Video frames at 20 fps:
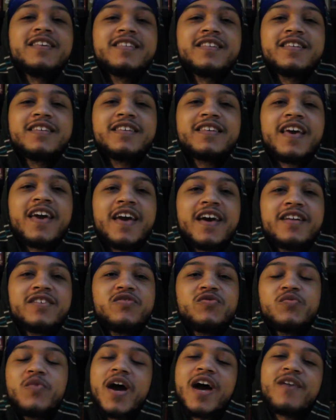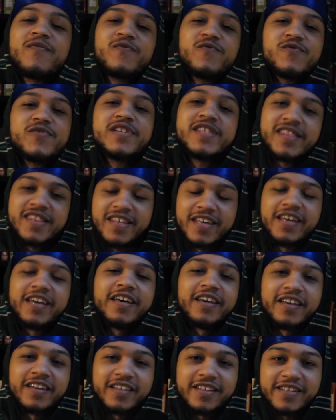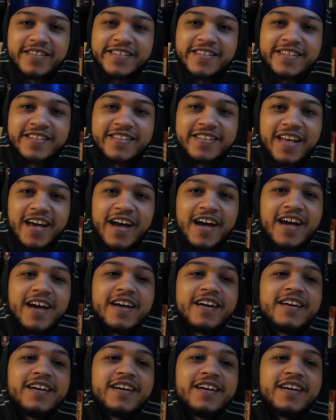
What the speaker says: Like he can't do everything. He's